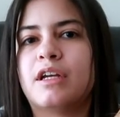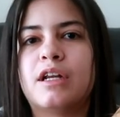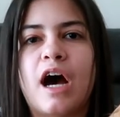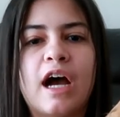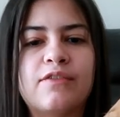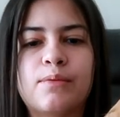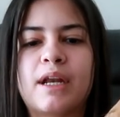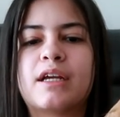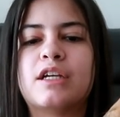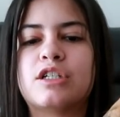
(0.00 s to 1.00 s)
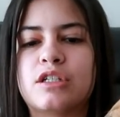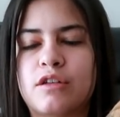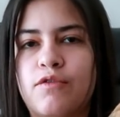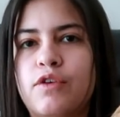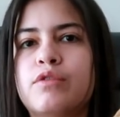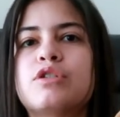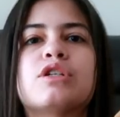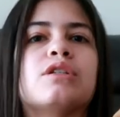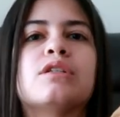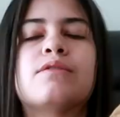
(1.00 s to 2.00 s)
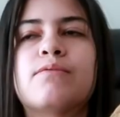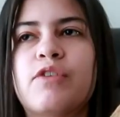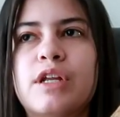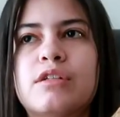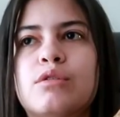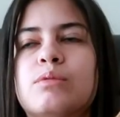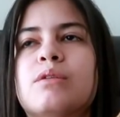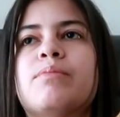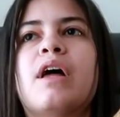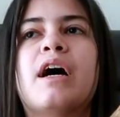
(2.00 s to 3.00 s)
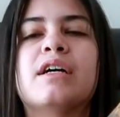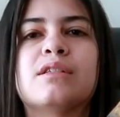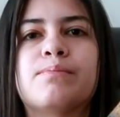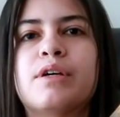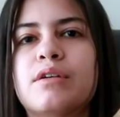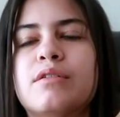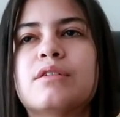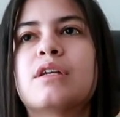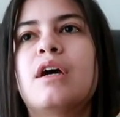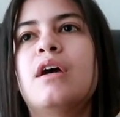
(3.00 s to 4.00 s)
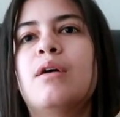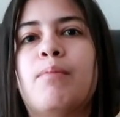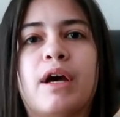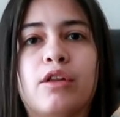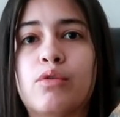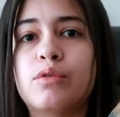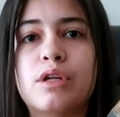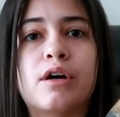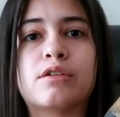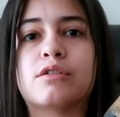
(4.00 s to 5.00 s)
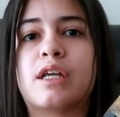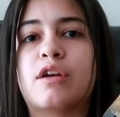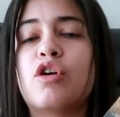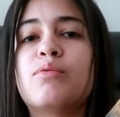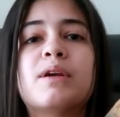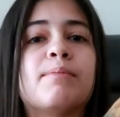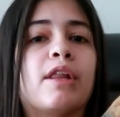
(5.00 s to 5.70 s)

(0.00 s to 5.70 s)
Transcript: need, IV medications, infusions, feeding tube supplies, pills, my local doctors that know me,